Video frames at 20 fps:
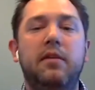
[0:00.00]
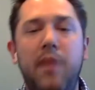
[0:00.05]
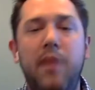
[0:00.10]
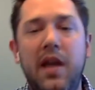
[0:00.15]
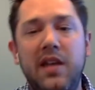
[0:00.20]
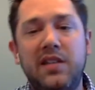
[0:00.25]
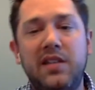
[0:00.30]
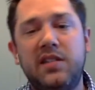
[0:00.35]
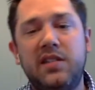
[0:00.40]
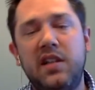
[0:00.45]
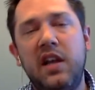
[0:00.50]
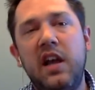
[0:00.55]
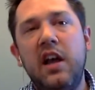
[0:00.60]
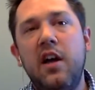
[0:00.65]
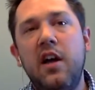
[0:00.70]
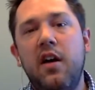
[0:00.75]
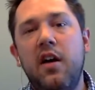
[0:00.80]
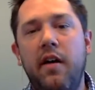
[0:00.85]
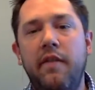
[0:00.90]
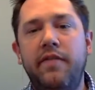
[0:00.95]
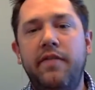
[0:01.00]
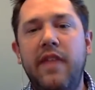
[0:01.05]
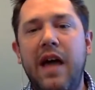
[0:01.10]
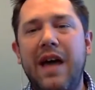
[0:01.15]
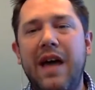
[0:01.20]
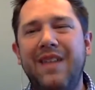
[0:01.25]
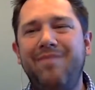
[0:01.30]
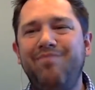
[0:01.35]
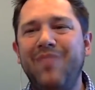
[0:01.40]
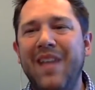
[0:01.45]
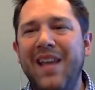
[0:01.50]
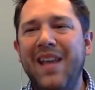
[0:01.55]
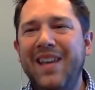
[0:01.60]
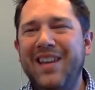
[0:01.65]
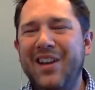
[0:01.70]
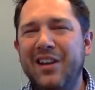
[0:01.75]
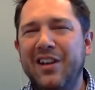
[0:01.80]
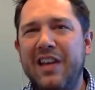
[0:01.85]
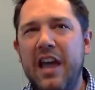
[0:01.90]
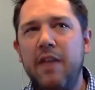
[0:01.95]
and paste of that,
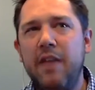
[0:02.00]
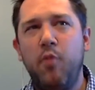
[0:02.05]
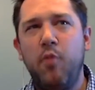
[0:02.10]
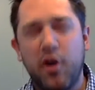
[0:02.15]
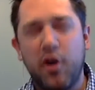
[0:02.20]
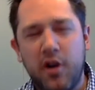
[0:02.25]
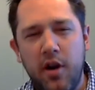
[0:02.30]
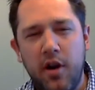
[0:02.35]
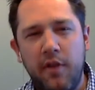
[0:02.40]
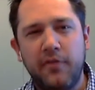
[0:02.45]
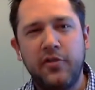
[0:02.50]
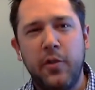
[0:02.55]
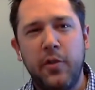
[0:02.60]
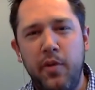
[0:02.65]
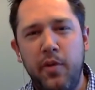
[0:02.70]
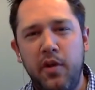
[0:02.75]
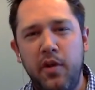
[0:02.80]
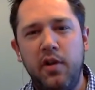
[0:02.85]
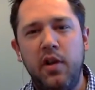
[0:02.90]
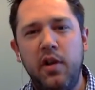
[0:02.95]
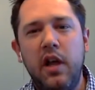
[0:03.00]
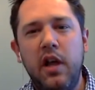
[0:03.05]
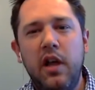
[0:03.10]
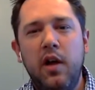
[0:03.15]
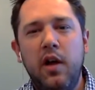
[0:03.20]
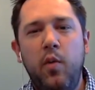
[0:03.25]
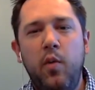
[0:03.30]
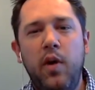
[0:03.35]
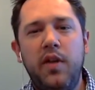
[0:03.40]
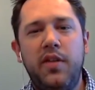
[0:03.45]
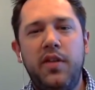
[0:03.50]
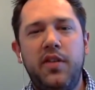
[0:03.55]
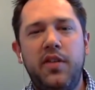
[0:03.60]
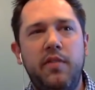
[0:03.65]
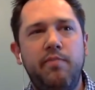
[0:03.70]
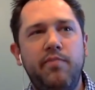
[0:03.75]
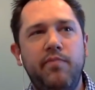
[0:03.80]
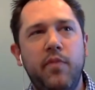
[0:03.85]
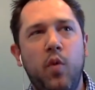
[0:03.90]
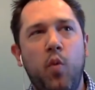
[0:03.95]
get more comfortable
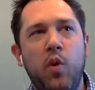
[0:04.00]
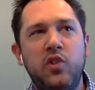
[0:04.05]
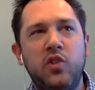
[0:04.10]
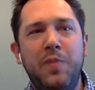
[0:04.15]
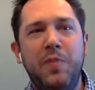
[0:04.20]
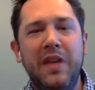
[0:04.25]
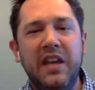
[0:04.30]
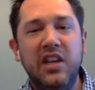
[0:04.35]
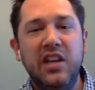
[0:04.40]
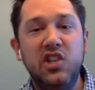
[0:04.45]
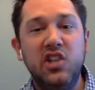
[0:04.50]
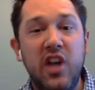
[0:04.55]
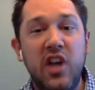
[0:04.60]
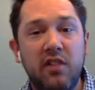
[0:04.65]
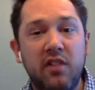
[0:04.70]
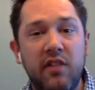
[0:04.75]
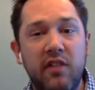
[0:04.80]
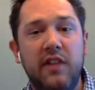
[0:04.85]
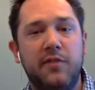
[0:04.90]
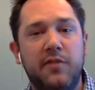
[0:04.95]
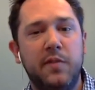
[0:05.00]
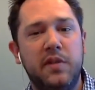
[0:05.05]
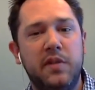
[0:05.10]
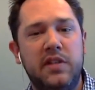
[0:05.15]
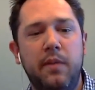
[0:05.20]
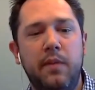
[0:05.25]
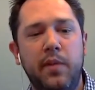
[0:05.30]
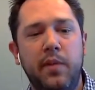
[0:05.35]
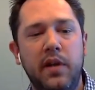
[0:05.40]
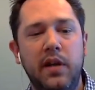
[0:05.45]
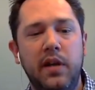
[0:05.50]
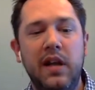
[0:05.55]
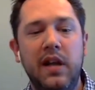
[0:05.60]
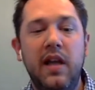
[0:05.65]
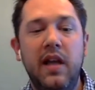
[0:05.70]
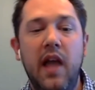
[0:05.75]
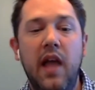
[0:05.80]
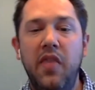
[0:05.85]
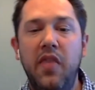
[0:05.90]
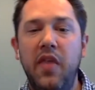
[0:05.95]
with what's being generated from the template,
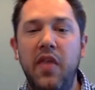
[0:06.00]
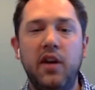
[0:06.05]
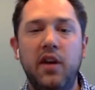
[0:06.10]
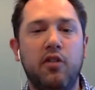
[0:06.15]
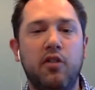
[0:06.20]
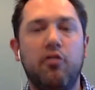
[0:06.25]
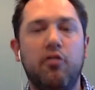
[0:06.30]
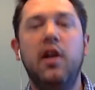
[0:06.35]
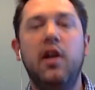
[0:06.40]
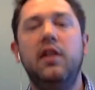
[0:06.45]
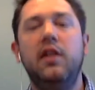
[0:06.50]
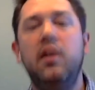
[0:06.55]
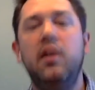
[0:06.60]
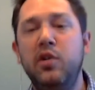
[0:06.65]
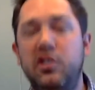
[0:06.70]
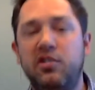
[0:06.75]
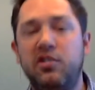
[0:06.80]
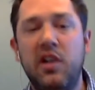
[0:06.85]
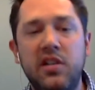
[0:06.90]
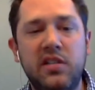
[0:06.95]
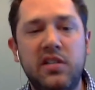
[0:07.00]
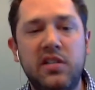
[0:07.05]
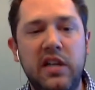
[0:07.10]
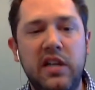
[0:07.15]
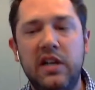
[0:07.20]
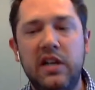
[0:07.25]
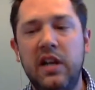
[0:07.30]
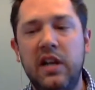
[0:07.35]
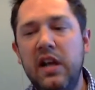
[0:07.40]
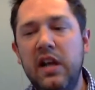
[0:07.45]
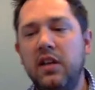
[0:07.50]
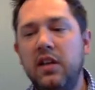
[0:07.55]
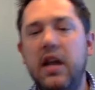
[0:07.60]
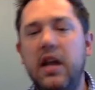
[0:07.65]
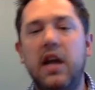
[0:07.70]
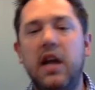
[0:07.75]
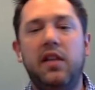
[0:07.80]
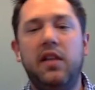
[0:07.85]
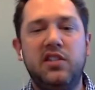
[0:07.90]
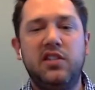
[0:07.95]
and then great, we trust it.
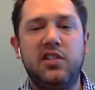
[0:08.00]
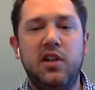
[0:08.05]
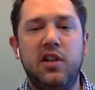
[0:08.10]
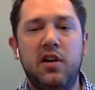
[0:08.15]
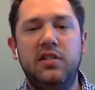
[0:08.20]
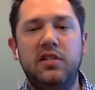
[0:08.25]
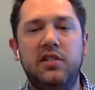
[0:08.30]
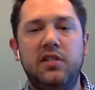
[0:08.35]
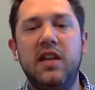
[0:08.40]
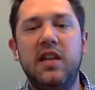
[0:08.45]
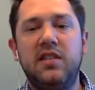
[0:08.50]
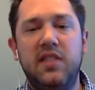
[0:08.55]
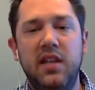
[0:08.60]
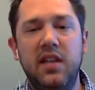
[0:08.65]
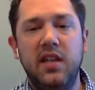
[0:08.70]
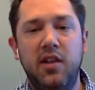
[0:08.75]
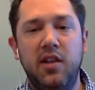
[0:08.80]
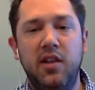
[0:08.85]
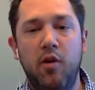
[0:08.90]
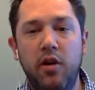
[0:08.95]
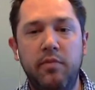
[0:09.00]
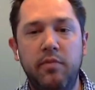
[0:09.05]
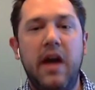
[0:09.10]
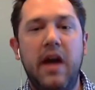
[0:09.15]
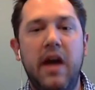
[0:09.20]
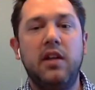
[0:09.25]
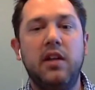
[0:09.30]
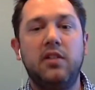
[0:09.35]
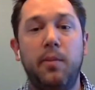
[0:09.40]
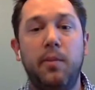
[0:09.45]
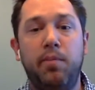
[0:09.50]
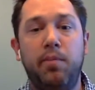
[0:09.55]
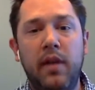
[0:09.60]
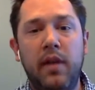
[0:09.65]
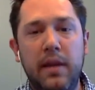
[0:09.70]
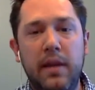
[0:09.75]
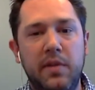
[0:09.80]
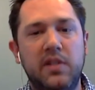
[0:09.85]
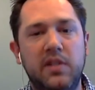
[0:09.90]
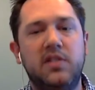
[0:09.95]
Now let's start testing the automatic
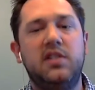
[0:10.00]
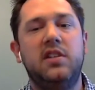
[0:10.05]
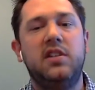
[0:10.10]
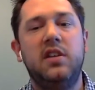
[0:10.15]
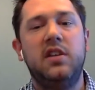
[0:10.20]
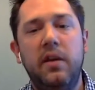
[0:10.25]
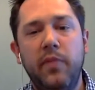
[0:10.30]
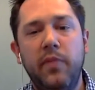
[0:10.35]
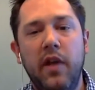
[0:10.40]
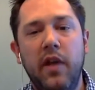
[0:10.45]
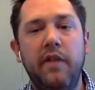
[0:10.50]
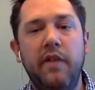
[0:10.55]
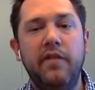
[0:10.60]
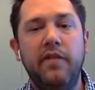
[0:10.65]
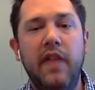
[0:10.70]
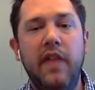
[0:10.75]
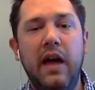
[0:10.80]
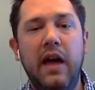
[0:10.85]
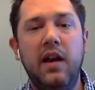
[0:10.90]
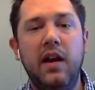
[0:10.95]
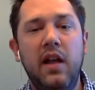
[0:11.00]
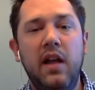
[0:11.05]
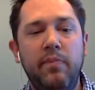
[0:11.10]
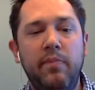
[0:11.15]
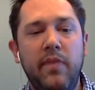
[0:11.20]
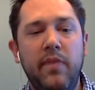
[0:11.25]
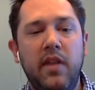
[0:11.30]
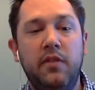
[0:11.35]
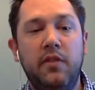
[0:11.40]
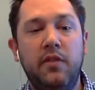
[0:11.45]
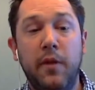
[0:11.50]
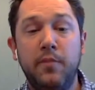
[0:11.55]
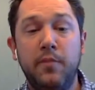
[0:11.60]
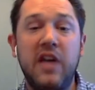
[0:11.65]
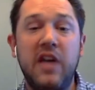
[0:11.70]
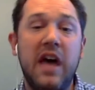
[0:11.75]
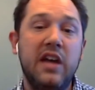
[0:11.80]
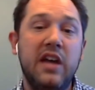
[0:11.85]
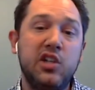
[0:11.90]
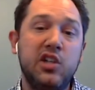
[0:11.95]
deployments of that. The flip
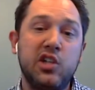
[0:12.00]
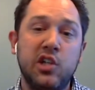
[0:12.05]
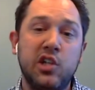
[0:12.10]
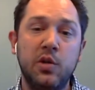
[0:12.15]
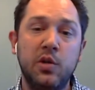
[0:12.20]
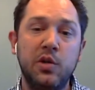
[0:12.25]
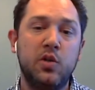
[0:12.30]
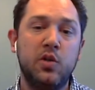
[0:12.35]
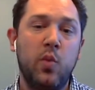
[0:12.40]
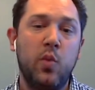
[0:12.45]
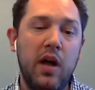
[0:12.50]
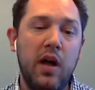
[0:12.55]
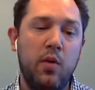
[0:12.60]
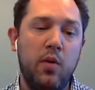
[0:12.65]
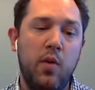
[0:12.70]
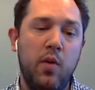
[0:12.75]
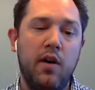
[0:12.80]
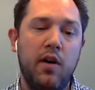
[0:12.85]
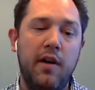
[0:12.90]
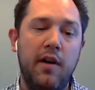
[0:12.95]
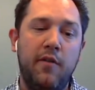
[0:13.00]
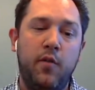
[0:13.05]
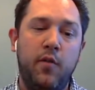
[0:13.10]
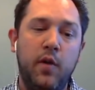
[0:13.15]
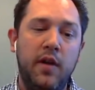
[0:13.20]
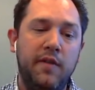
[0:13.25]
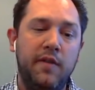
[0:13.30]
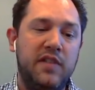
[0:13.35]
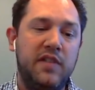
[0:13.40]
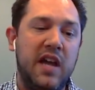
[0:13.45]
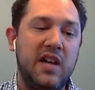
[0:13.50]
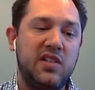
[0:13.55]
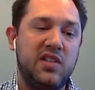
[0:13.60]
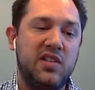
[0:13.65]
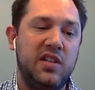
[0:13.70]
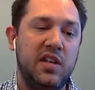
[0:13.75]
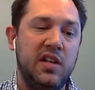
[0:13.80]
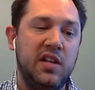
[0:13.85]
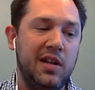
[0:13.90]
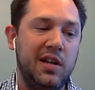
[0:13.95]
side is true as well, where if we've
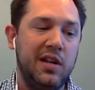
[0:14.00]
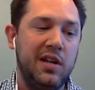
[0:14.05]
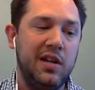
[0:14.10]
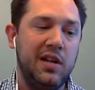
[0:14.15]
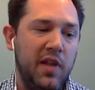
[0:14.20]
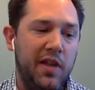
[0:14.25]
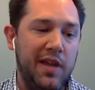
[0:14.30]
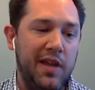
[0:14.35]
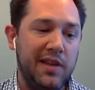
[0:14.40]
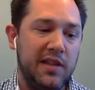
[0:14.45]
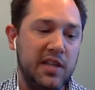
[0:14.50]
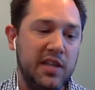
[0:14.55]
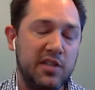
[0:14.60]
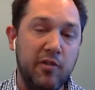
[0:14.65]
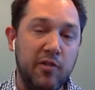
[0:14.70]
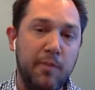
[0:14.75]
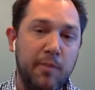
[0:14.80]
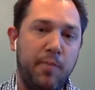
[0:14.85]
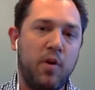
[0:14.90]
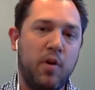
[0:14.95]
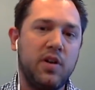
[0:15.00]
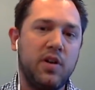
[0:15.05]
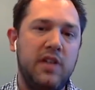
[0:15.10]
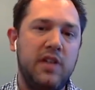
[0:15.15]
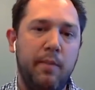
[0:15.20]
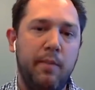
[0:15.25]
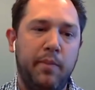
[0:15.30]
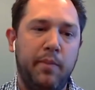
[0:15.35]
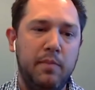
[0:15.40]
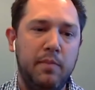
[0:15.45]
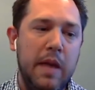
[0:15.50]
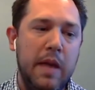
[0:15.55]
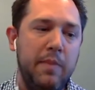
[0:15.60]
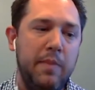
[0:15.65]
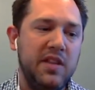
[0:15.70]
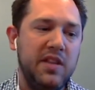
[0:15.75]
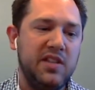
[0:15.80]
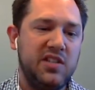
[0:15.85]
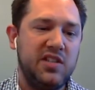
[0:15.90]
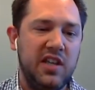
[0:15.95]
tested like this report template,
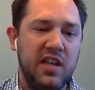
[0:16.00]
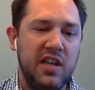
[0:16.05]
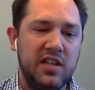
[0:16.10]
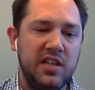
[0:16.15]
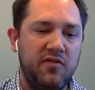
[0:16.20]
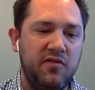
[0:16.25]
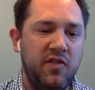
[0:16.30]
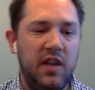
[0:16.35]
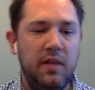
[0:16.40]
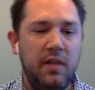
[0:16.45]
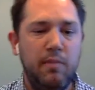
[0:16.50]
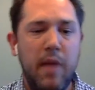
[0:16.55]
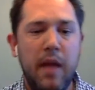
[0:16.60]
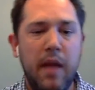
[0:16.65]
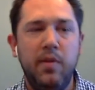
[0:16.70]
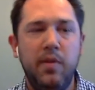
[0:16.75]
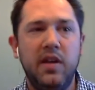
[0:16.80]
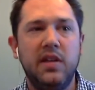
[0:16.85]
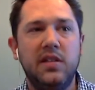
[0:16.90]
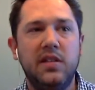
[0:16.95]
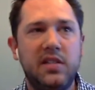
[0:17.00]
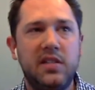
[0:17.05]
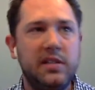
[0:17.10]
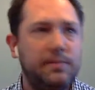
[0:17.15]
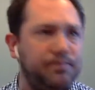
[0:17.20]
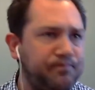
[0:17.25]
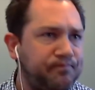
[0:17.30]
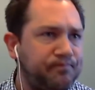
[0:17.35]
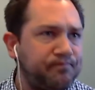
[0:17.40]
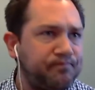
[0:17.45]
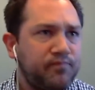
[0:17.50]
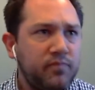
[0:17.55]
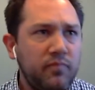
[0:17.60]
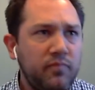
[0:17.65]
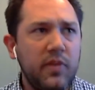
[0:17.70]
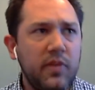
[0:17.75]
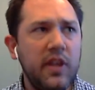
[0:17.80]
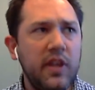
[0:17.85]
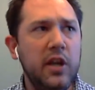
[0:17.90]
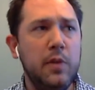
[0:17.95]
maybe it's CSV, maybe it's
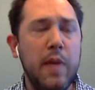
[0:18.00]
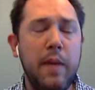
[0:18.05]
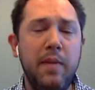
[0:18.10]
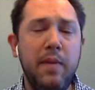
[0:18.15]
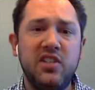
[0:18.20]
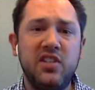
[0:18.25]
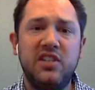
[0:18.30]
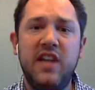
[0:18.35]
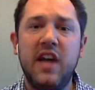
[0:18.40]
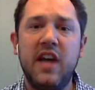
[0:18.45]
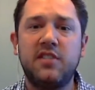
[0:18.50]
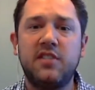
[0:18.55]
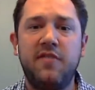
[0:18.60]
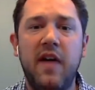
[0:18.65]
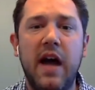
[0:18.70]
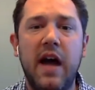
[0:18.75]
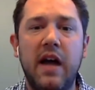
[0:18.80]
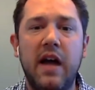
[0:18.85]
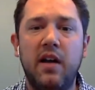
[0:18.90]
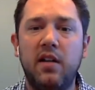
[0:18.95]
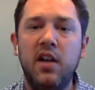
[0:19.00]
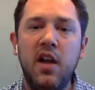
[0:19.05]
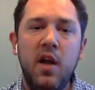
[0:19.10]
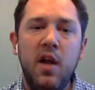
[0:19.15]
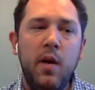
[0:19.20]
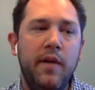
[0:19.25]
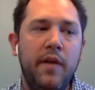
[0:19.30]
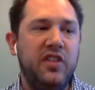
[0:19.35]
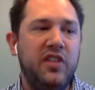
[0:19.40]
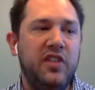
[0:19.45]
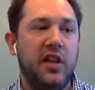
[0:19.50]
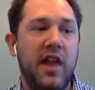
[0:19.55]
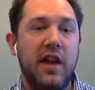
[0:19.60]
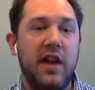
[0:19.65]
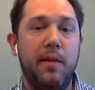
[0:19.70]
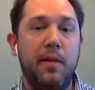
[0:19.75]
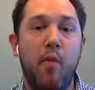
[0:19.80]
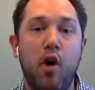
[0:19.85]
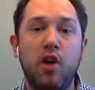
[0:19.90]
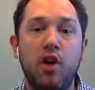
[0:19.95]
a text file. We've seen a lot
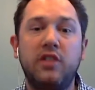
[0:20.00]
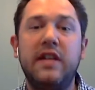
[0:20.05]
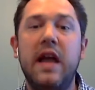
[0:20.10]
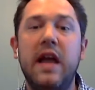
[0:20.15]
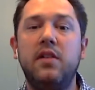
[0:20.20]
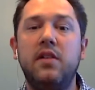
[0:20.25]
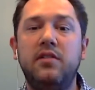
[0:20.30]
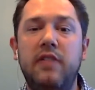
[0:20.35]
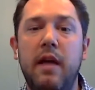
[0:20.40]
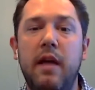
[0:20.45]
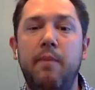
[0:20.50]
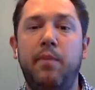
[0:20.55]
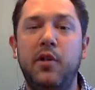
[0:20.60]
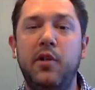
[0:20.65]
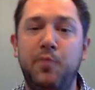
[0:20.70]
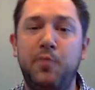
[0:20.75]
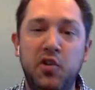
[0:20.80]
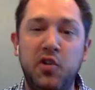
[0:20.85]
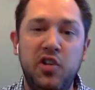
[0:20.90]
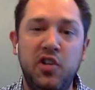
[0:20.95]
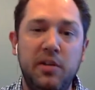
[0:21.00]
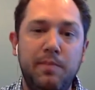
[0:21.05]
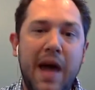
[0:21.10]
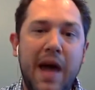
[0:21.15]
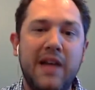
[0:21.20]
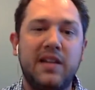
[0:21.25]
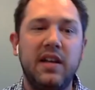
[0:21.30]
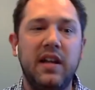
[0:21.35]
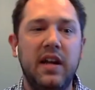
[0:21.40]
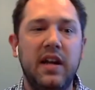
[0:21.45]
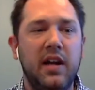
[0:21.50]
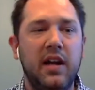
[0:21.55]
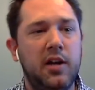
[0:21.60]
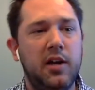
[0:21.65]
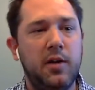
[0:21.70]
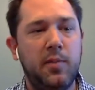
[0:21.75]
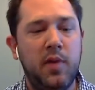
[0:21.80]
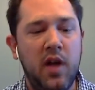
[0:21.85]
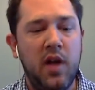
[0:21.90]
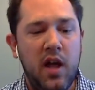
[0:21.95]
of markdown templates pushing back to
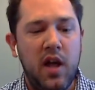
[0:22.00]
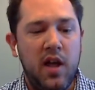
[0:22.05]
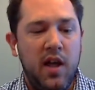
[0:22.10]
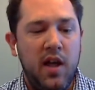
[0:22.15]
GitHub.